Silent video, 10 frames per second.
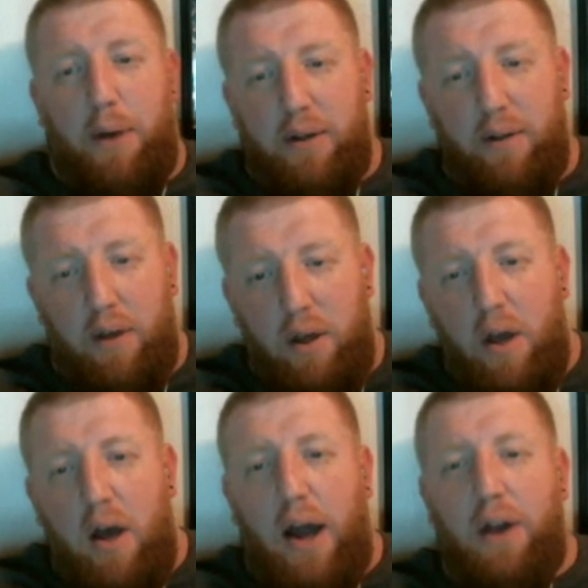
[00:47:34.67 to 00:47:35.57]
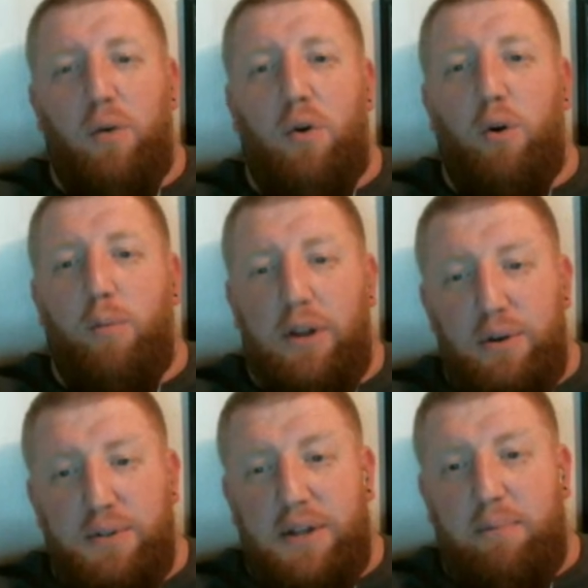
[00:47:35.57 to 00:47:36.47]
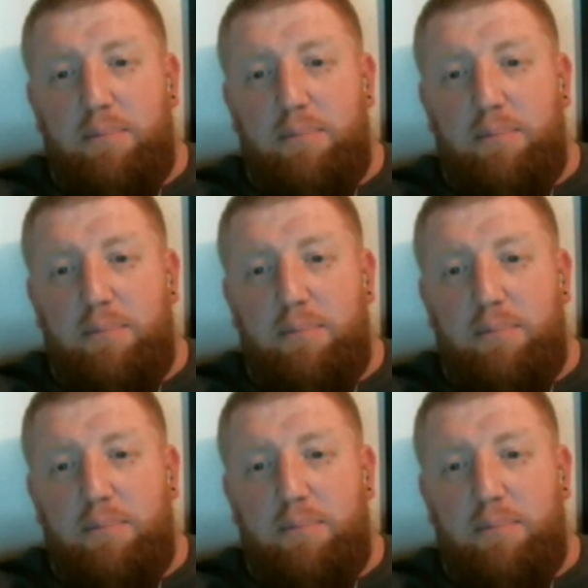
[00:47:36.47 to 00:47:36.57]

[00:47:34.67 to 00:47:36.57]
I don't normally use them.